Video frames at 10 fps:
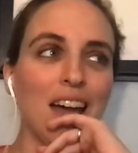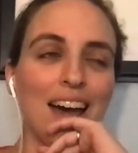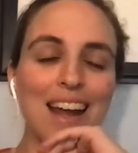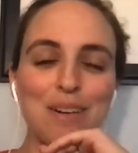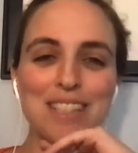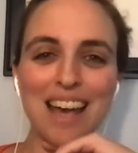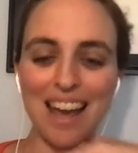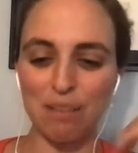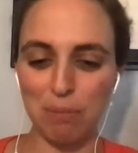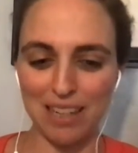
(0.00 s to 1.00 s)
And
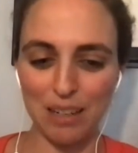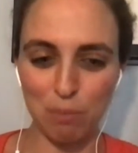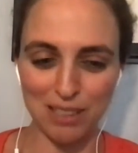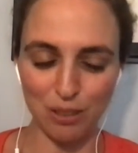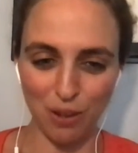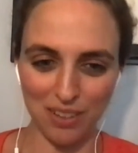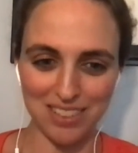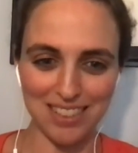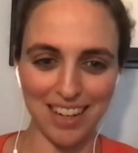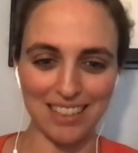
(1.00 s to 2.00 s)
it had been so long
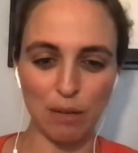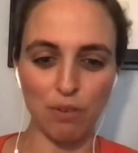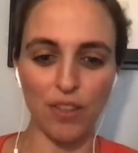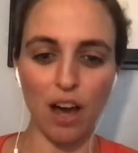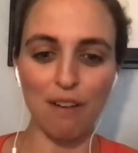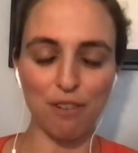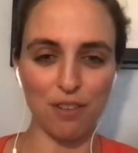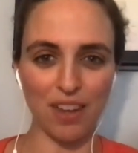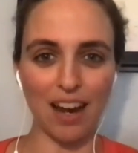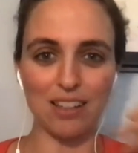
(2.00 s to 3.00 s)
since I accepted the offer
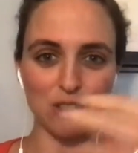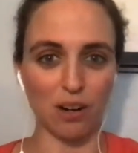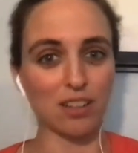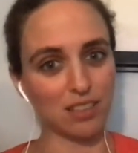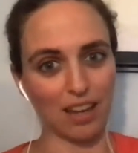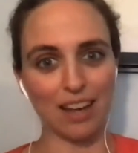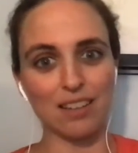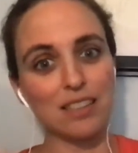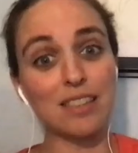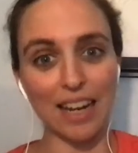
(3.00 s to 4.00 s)
that I had started to
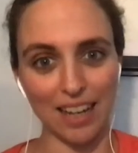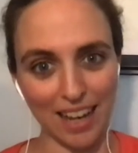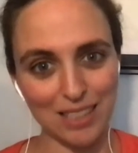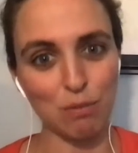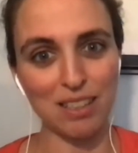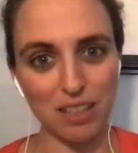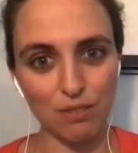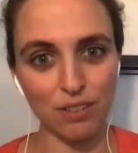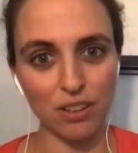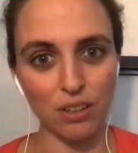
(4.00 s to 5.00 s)
second guess
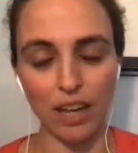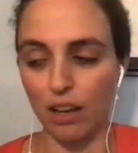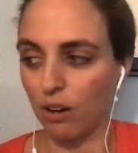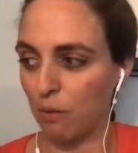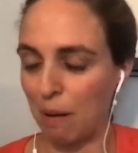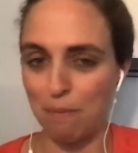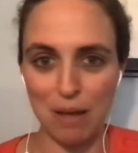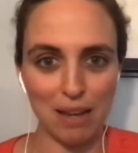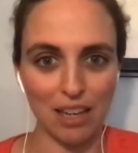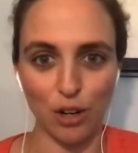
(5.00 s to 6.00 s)
myself a little, oh, am I
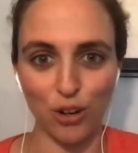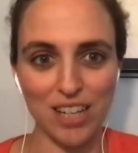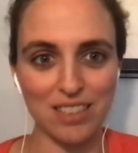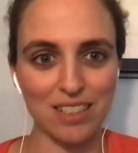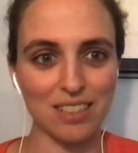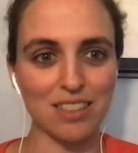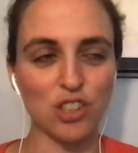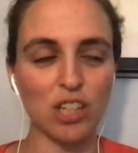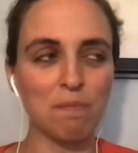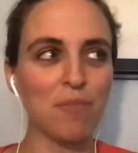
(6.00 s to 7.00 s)
making a crazy
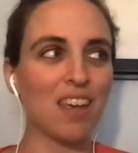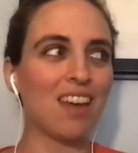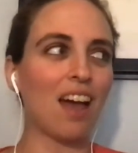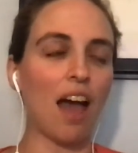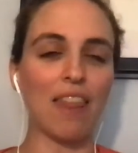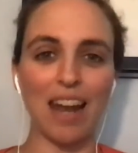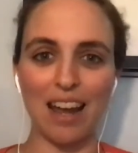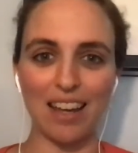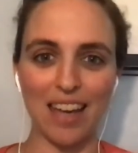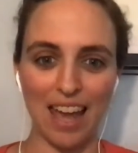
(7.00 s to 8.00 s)
decision? And then
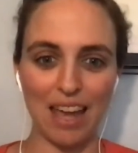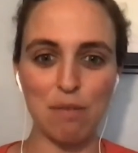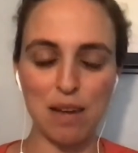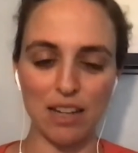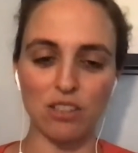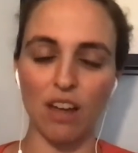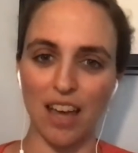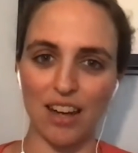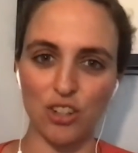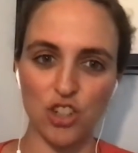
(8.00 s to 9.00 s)
I came and I saw
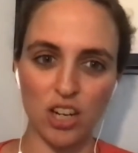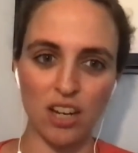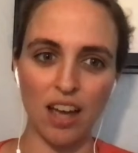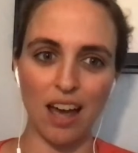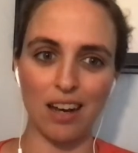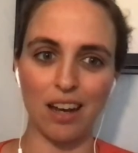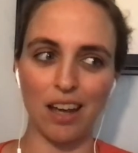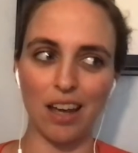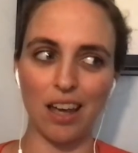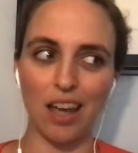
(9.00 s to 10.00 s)
the energy and
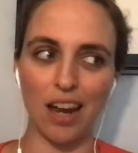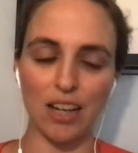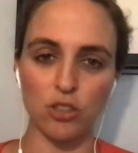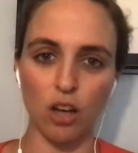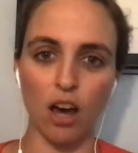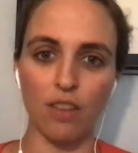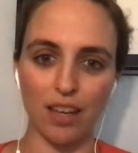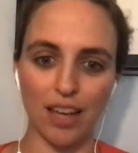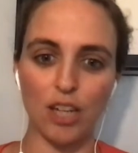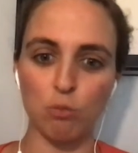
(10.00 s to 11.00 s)
I saw the
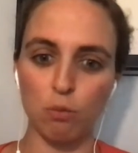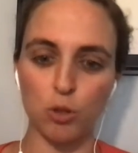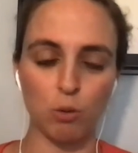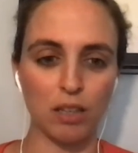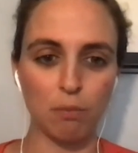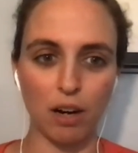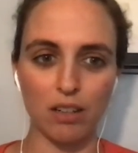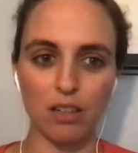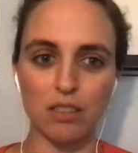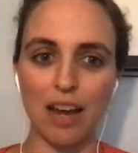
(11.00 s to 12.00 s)
engagement between the
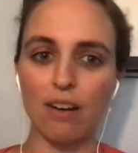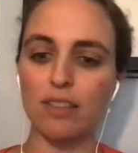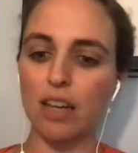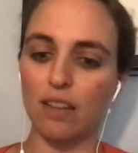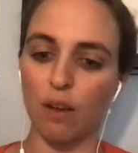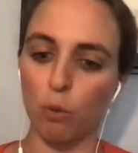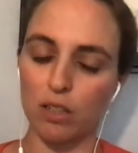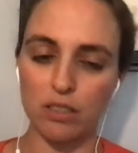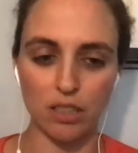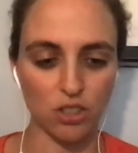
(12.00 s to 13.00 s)
partners and how excited they were
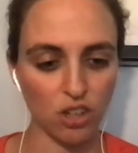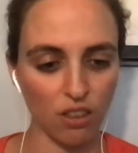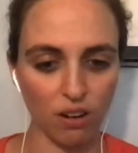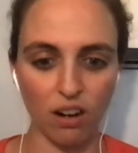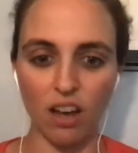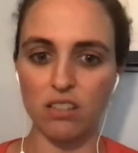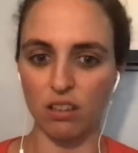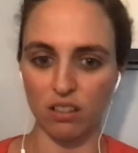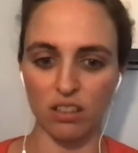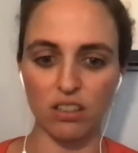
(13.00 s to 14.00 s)
to see each other and
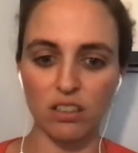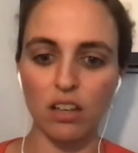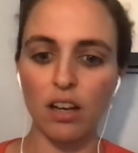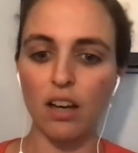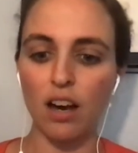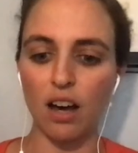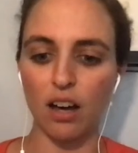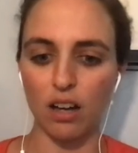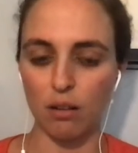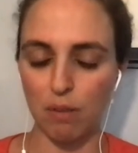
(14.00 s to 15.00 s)
to learn.
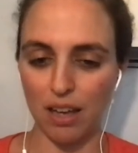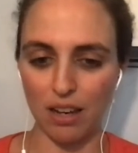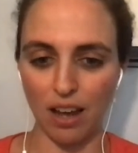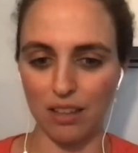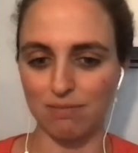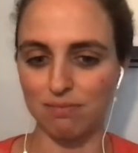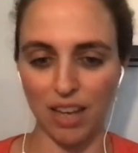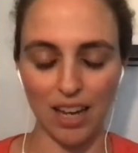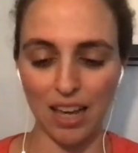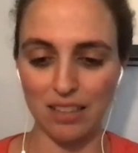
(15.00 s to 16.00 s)
And
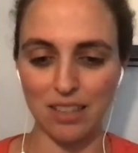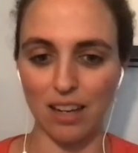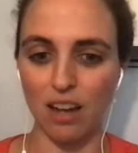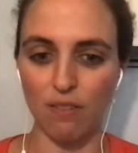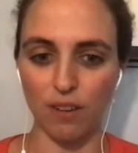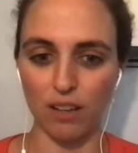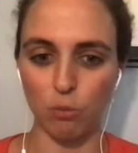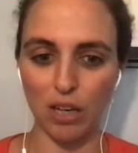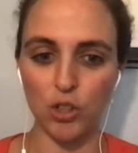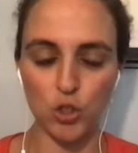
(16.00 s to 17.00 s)
I can't say enough,
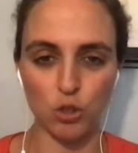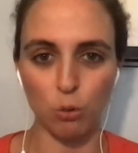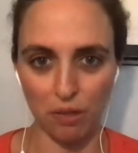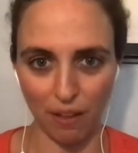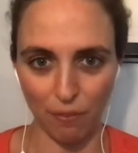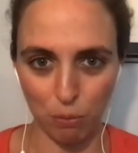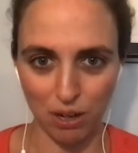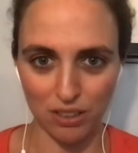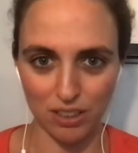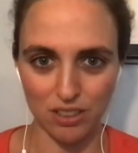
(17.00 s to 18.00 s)
we couldn't do it without the
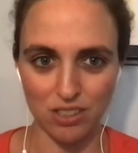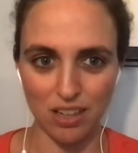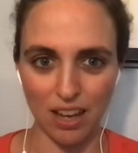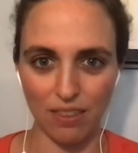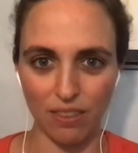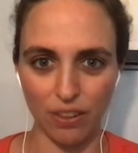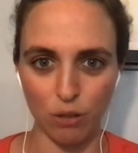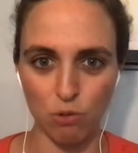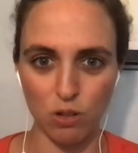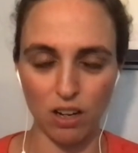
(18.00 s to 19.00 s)
partners and the
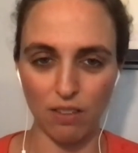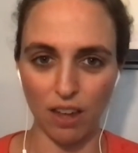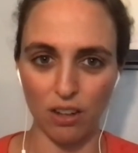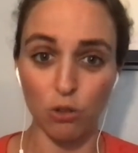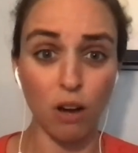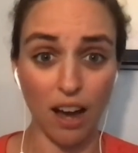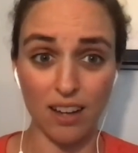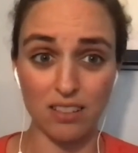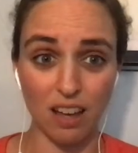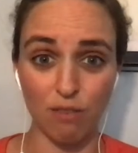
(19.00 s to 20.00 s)
community that you
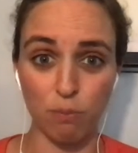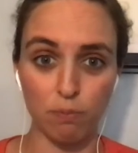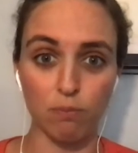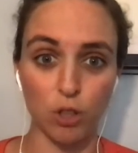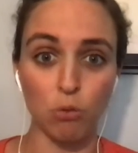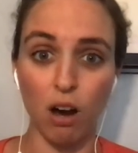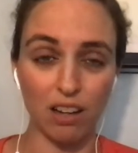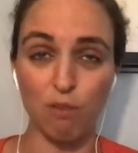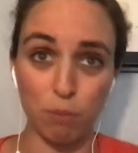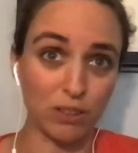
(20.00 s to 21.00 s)
all
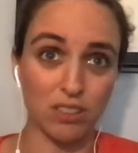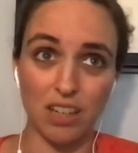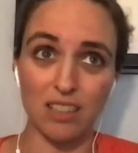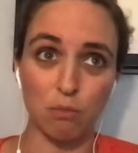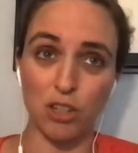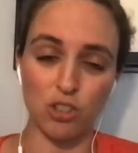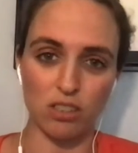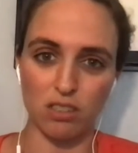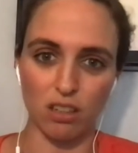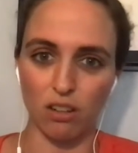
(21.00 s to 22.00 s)
have built, as much
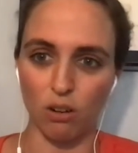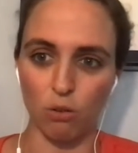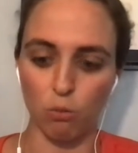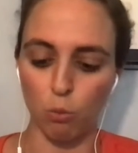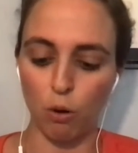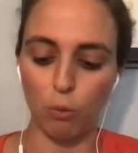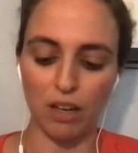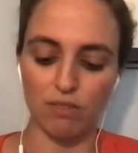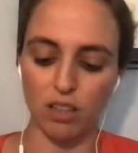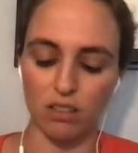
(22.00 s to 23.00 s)
as, what we
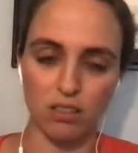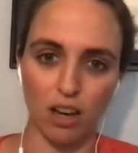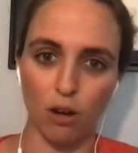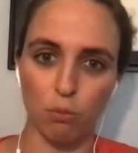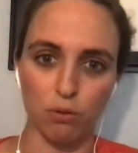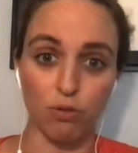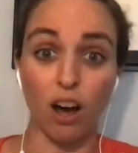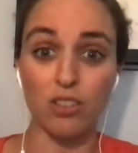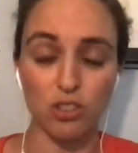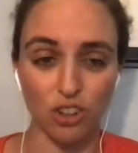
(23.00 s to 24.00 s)
have done to help
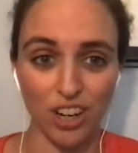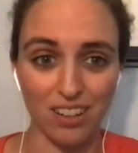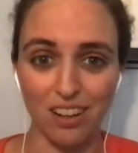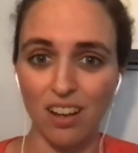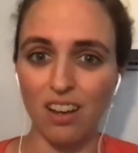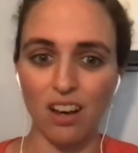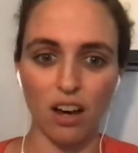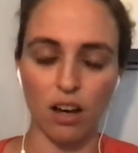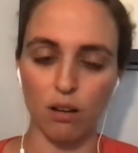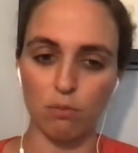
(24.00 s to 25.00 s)
foster it.
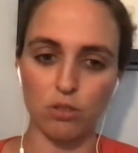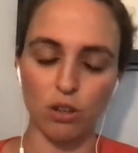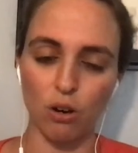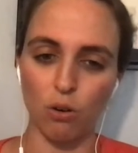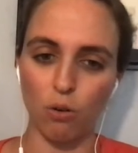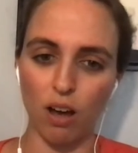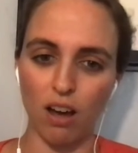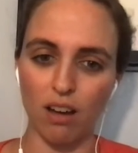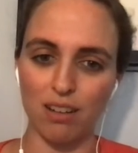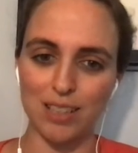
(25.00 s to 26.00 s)
So
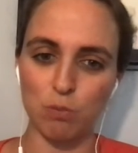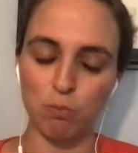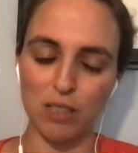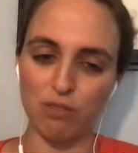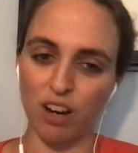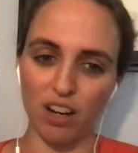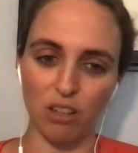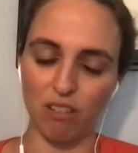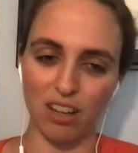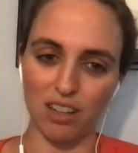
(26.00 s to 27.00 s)
it's very
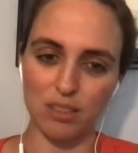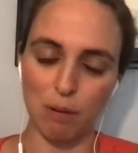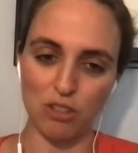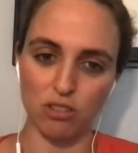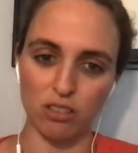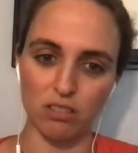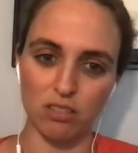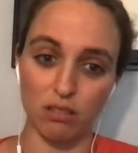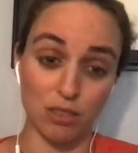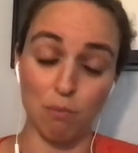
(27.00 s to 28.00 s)
unique and special
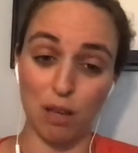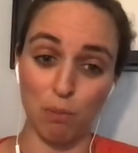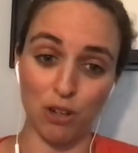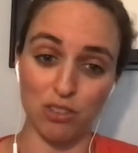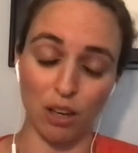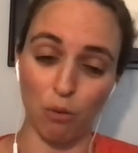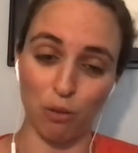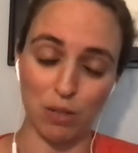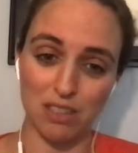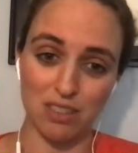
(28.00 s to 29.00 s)
to me personally. One of
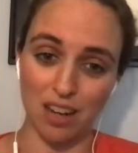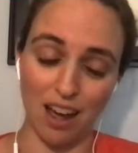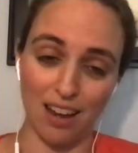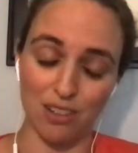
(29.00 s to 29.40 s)
the reasons that I